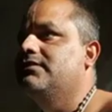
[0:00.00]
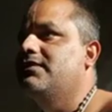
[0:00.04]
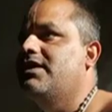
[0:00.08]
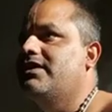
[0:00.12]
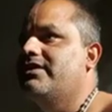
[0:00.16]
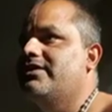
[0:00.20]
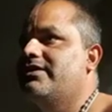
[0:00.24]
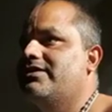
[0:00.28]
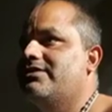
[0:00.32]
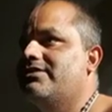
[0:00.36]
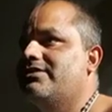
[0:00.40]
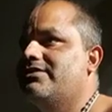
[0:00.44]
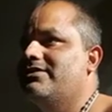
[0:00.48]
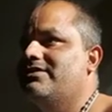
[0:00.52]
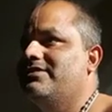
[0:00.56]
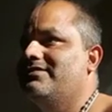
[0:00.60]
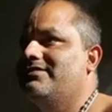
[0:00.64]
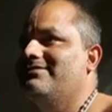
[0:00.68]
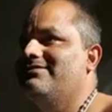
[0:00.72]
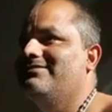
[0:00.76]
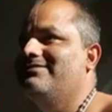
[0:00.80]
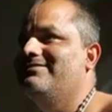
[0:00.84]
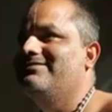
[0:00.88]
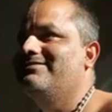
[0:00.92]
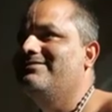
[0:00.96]
Hare. Hare
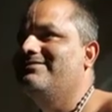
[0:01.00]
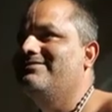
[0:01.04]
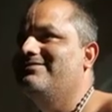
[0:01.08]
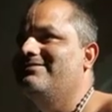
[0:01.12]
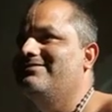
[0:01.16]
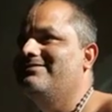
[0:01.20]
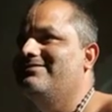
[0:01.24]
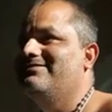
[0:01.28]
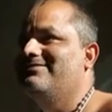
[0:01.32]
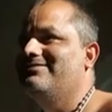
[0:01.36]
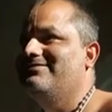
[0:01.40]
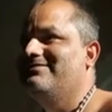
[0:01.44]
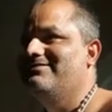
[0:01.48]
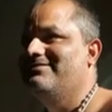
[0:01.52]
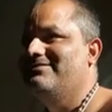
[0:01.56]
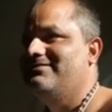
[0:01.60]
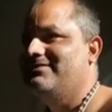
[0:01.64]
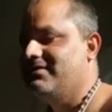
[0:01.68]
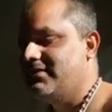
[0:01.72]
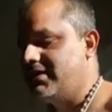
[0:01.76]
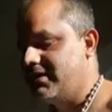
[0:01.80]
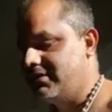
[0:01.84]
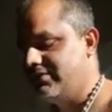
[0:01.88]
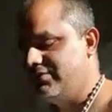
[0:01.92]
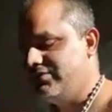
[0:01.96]
Krishna.
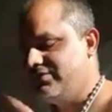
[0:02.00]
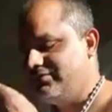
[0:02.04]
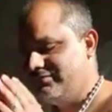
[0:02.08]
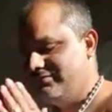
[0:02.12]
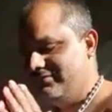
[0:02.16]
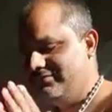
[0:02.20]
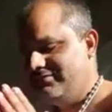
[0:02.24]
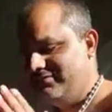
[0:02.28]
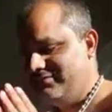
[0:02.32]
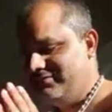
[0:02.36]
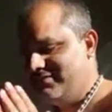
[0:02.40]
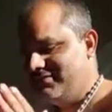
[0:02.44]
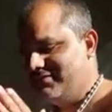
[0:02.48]
Thank you. Thank you.